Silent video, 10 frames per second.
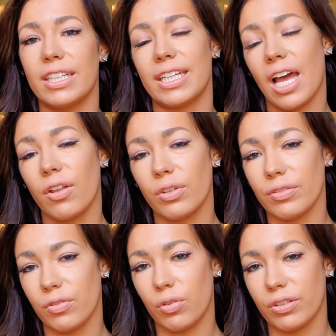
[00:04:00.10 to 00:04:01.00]
and calorie
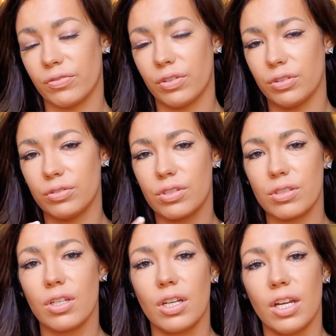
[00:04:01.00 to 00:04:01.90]
void foods,
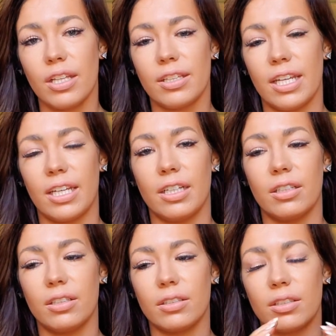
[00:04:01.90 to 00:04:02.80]

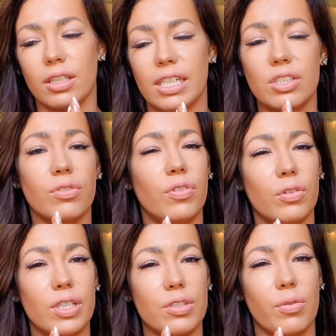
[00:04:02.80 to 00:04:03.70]
each food
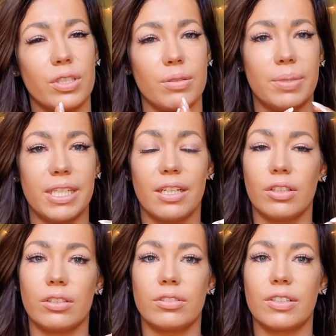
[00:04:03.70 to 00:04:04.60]
is going to be a
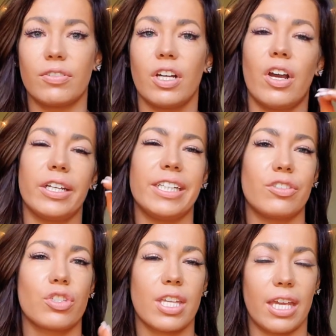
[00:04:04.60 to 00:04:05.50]
little different on
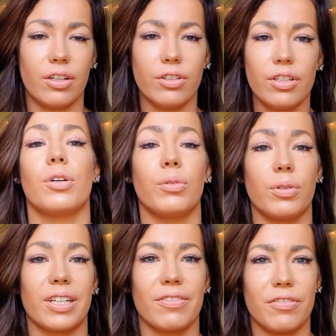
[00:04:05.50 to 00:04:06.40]
each scale. So we'll
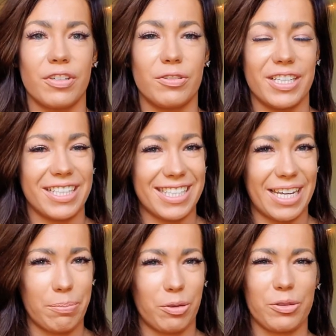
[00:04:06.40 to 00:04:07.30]
give a few
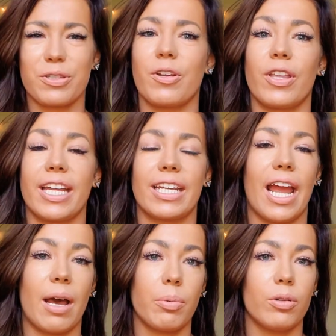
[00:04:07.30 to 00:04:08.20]
examples. So like an
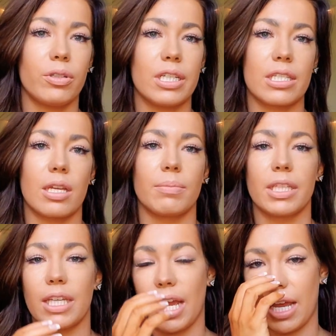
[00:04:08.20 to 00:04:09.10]
apple is something
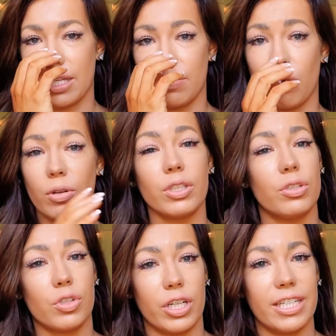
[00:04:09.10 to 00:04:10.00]
that has more
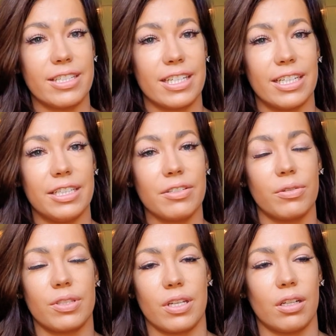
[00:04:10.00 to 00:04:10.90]
nutrients in it. So
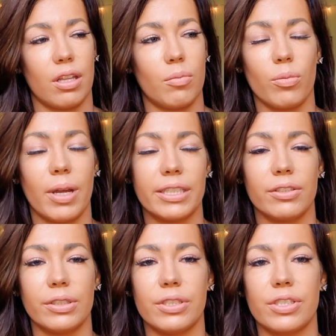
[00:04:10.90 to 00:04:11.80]
it's got a lot more
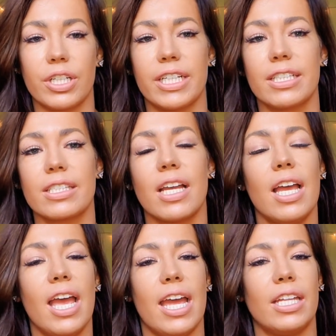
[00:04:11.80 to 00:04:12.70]
micronutrients,
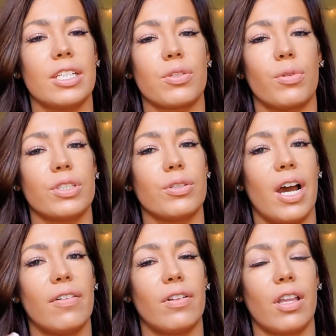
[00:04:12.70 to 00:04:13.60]
and it's going to
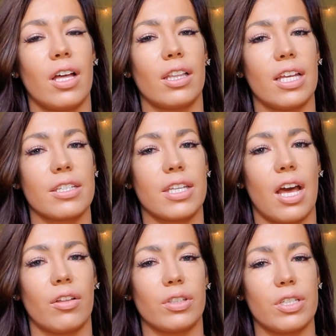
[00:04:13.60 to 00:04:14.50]
have a lot less
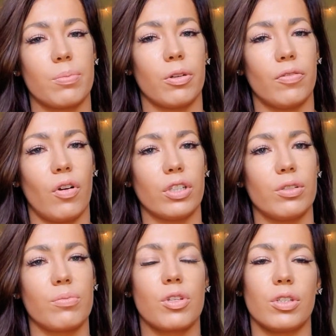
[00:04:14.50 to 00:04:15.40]
calories per
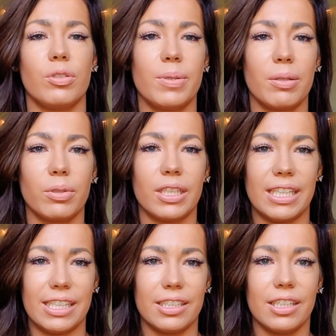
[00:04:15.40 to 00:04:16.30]
volume. So you'd be able to
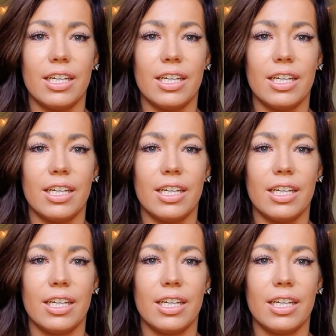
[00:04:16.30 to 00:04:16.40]
eat,